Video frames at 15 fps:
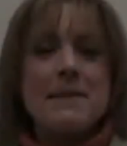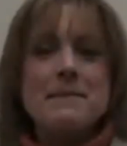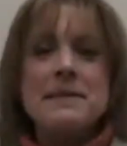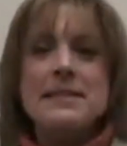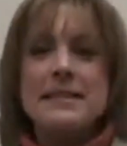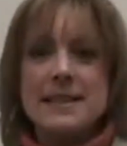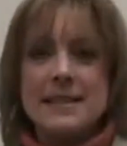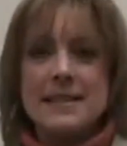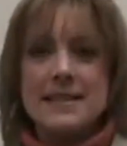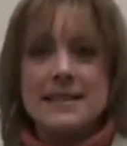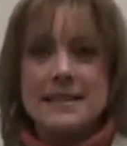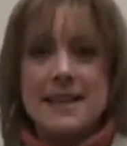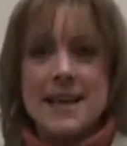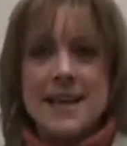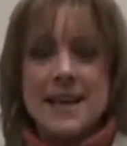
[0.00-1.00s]
name is
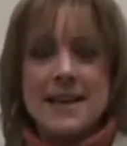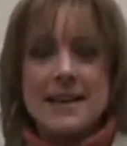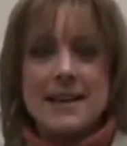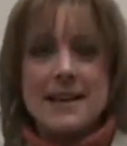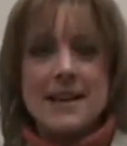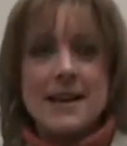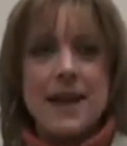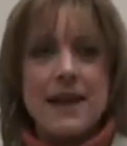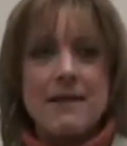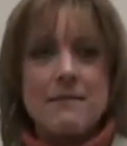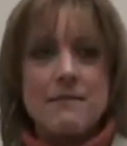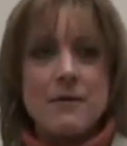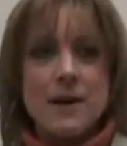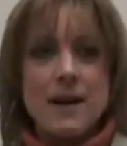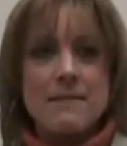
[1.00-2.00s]
Liz, and I
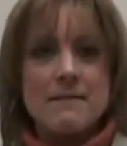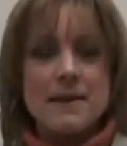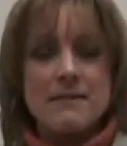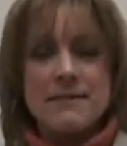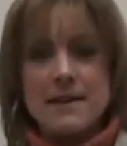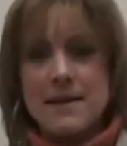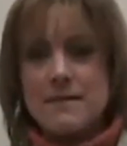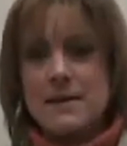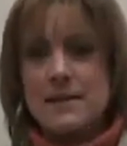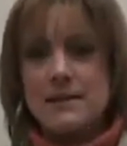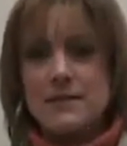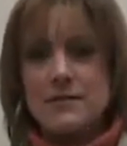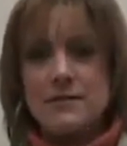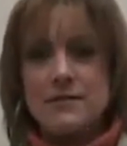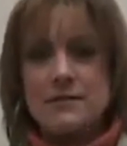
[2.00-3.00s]
have brought my family
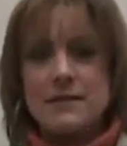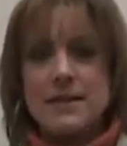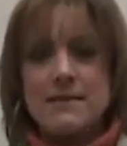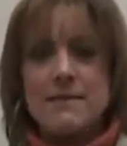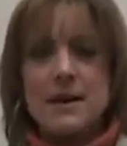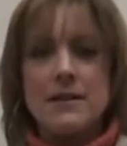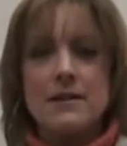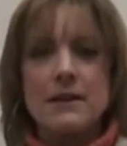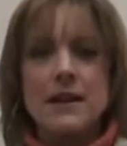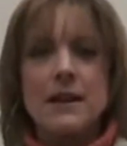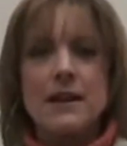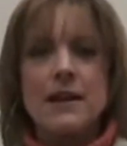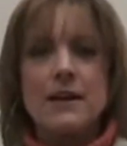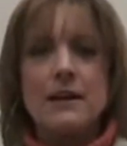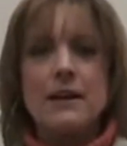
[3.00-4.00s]
to team
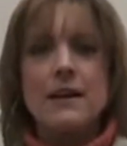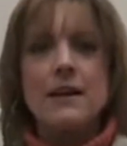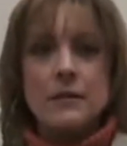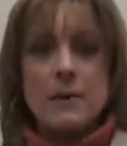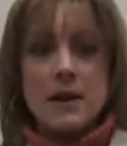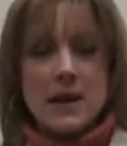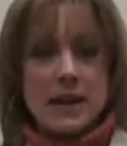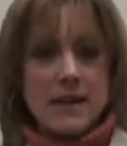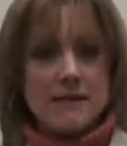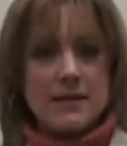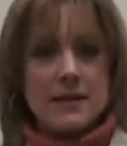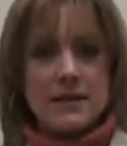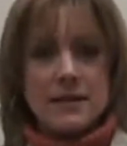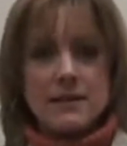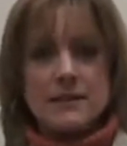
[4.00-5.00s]
healthcare for about
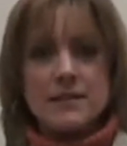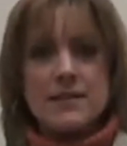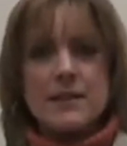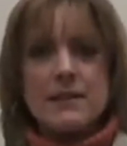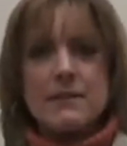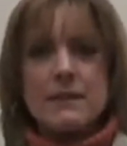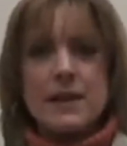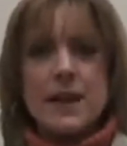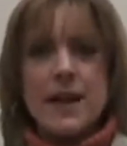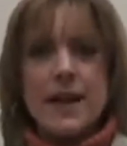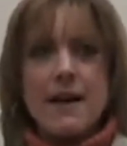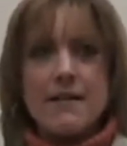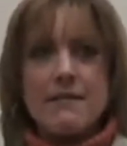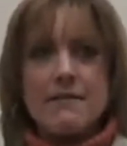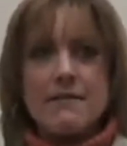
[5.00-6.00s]
11 years. We
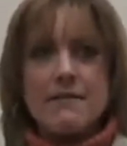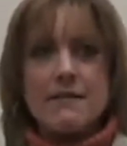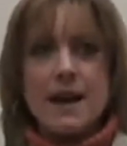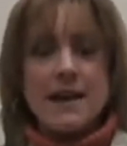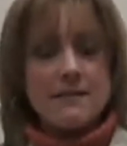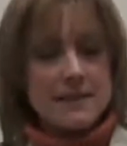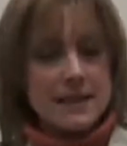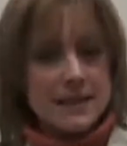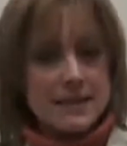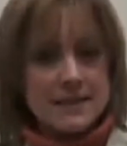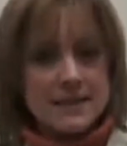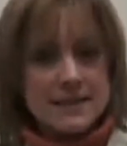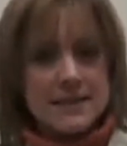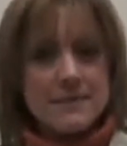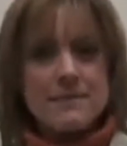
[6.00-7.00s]
have 5
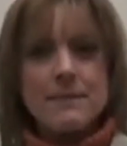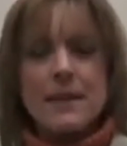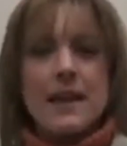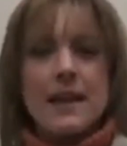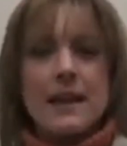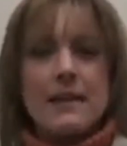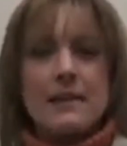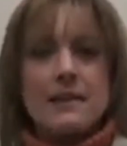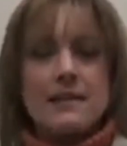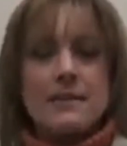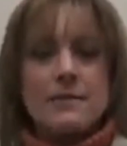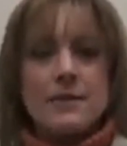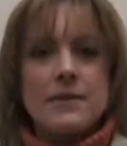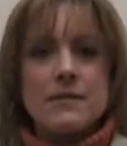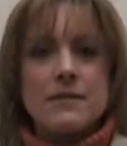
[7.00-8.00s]
kids,
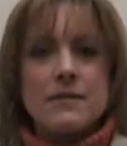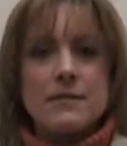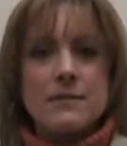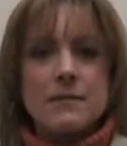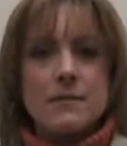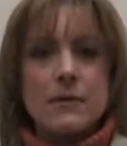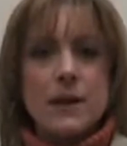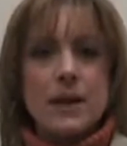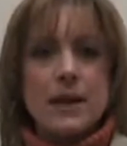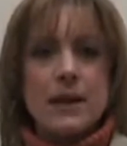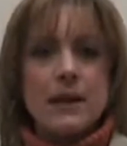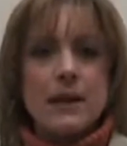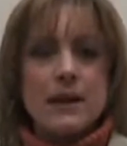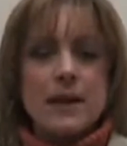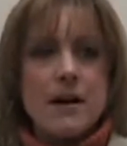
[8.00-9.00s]
and we
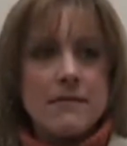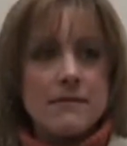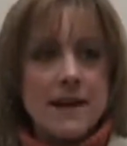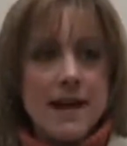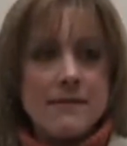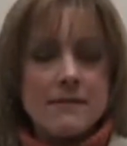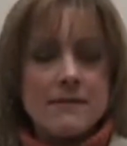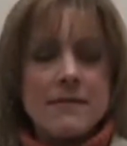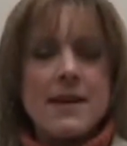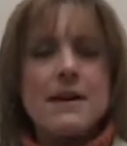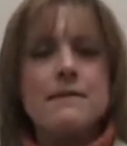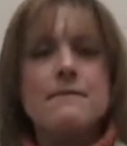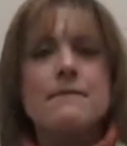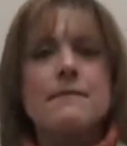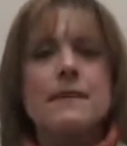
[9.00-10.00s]
bring all 5 of
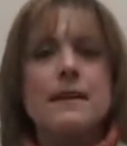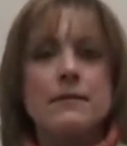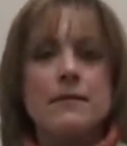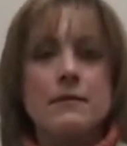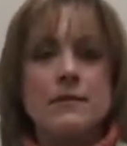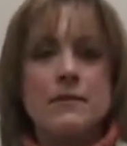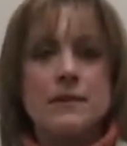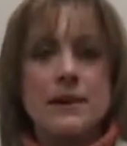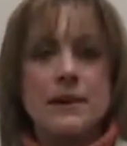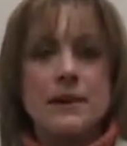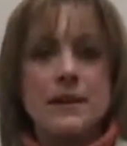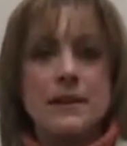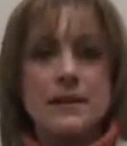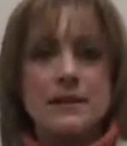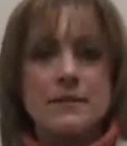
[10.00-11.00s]
them for
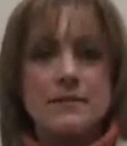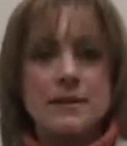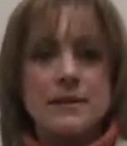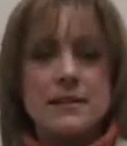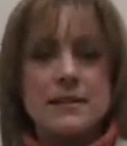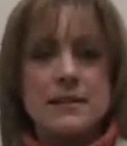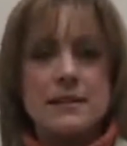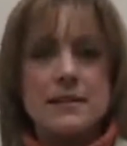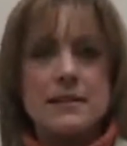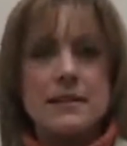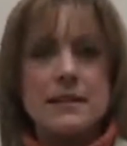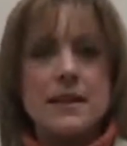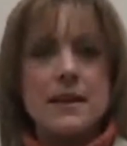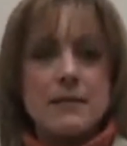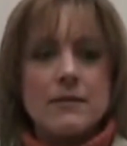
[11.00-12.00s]
various
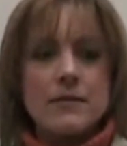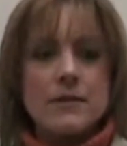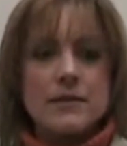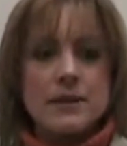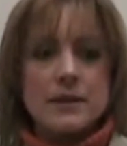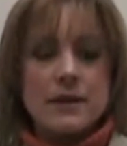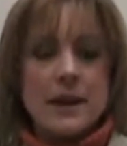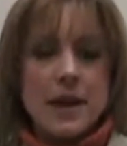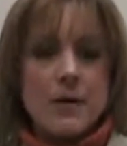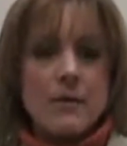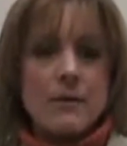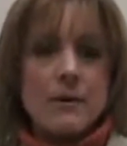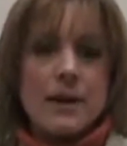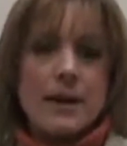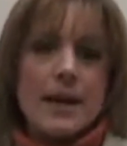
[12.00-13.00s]
reasons. We first started
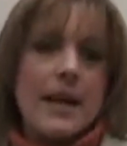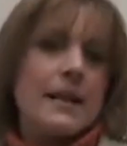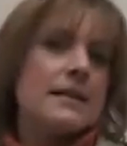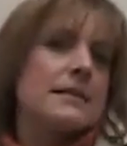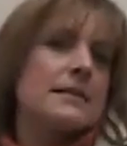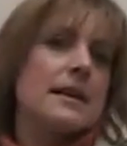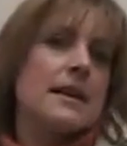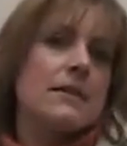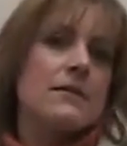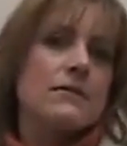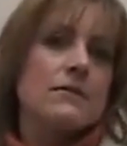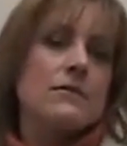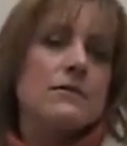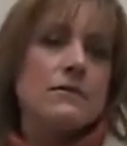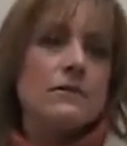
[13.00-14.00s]
out when I had a
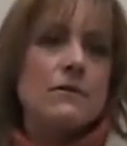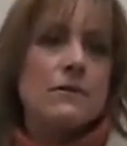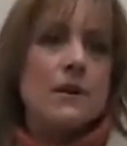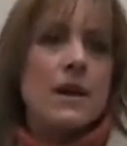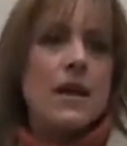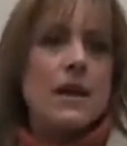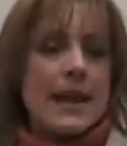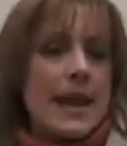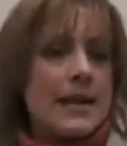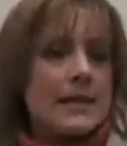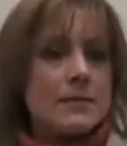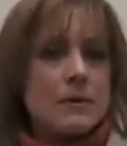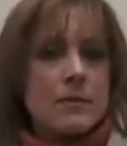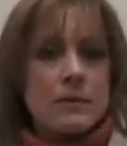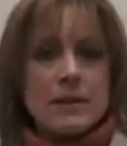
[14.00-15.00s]
son who had
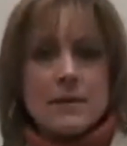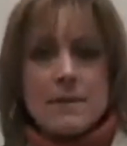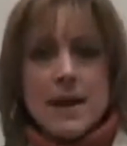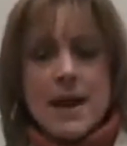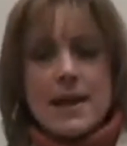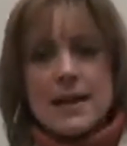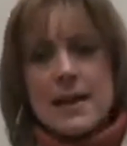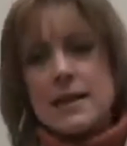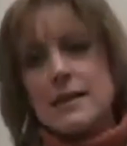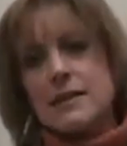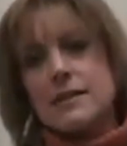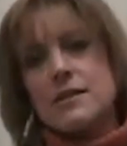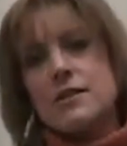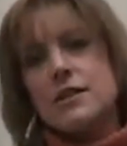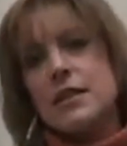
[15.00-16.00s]
eczema really bad on
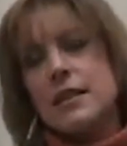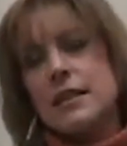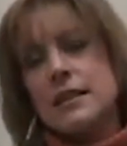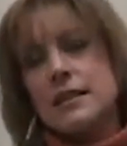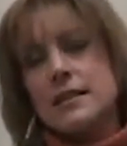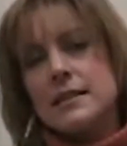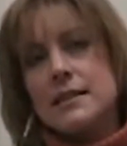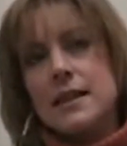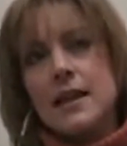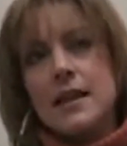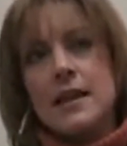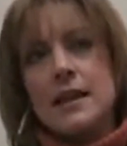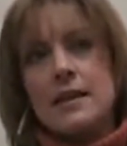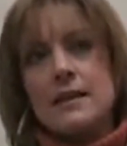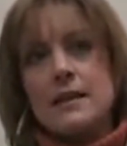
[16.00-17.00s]
his cheeks
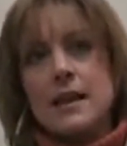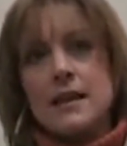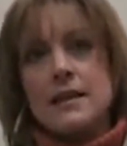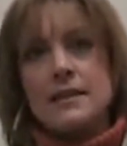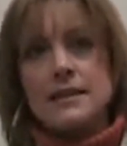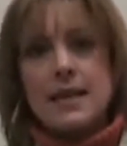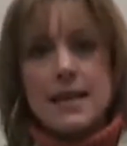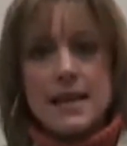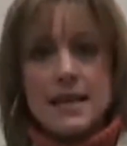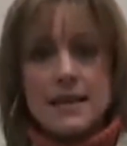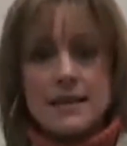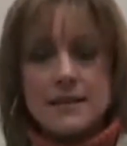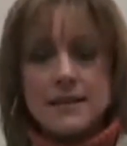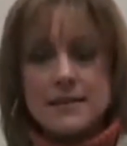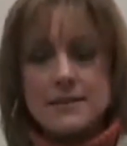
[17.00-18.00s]
and on his
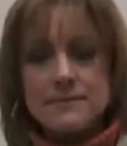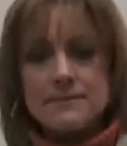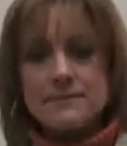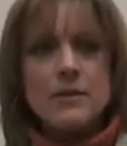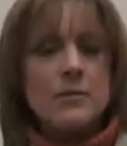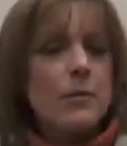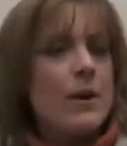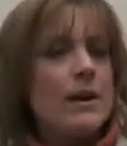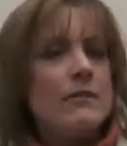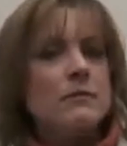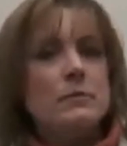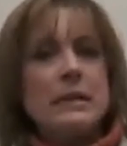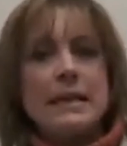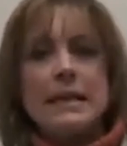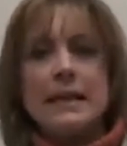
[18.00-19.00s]
hands to the point
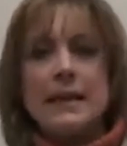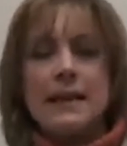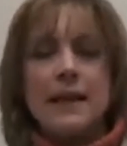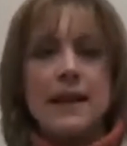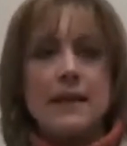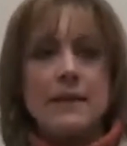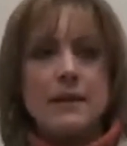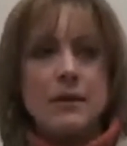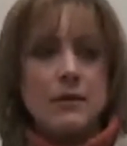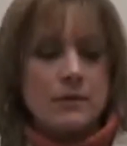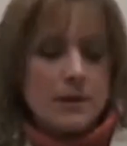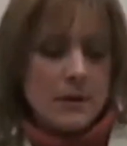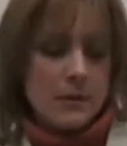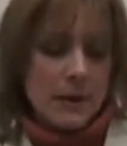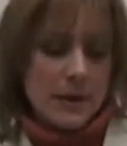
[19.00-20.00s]
of bleeding, and the
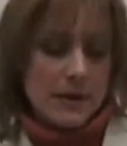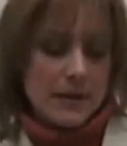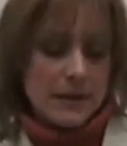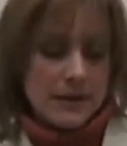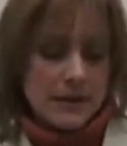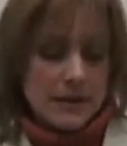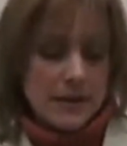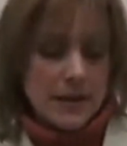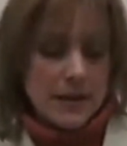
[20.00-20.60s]
only way that